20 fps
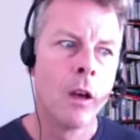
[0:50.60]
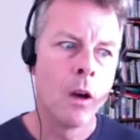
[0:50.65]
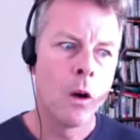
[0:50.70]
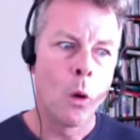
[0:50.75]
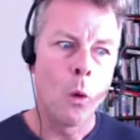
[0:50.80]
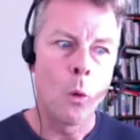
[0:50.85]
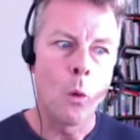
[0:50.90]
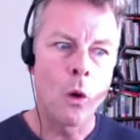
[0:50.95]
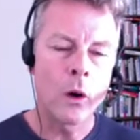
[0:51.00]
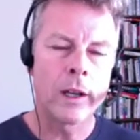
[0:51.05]

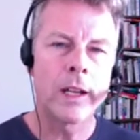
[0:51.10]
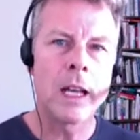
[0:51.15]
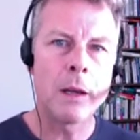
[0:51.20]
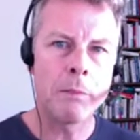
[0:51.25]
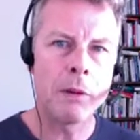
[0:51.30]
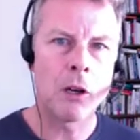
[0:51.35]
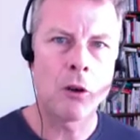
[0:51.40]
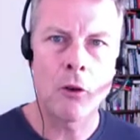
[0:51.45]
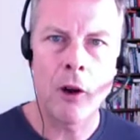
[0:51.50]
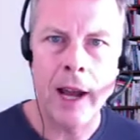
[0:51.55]
Wouldn't it be
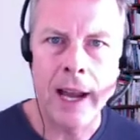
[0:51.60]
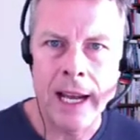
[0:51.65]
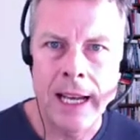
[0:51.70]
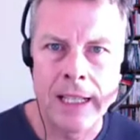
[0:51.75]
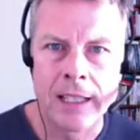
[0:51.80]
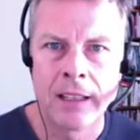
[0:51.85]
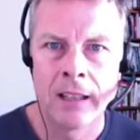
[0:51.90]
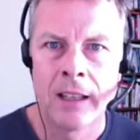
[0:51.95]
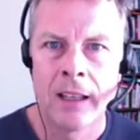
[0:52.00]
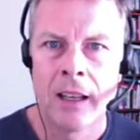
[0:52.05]

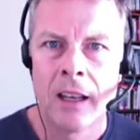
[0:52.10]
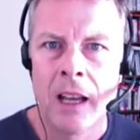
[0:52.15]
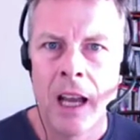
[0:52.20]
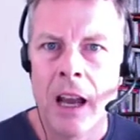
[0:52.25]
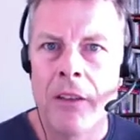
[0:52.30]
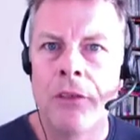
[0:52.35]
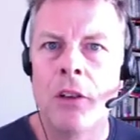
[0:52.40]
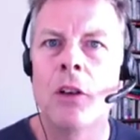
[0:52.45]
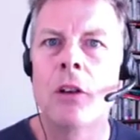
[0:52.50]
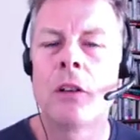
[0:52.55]
great
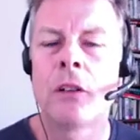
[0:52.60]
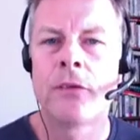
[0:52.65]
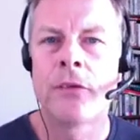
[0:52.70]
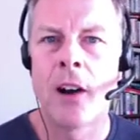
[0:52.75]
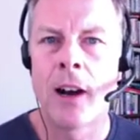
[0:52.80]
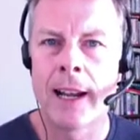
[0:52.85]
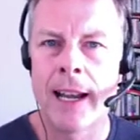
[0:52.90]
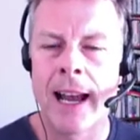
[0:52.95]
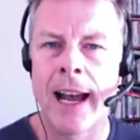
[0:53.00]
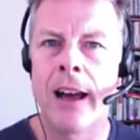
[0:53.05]
if you could
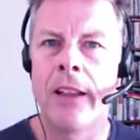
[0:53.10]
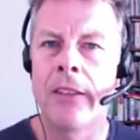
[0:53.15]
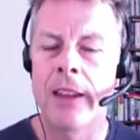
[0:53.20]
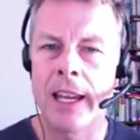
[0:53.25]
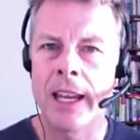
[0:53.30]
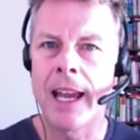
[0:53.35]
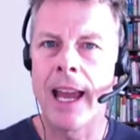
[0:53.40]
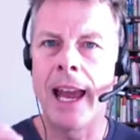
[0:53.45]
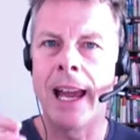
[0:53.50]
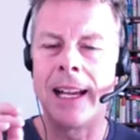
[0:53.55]
find out
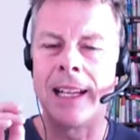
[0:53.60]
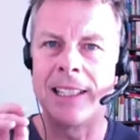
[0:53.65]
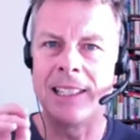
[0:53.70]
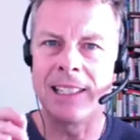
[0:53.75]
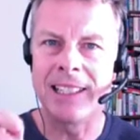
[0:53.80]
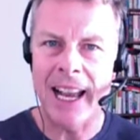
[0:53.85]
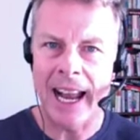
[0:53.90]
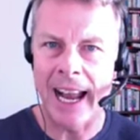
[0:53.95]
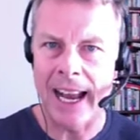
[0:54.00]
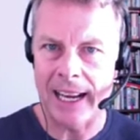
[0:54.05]
the
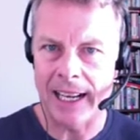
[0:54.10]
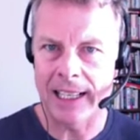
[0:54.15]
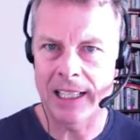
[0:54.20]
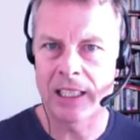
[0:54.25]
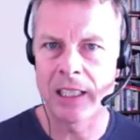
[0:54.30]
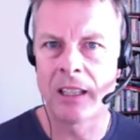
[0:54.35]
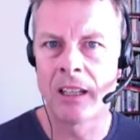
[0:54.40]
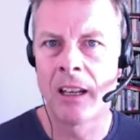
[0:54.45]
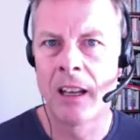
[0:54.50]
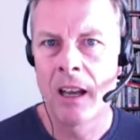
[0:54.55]
exact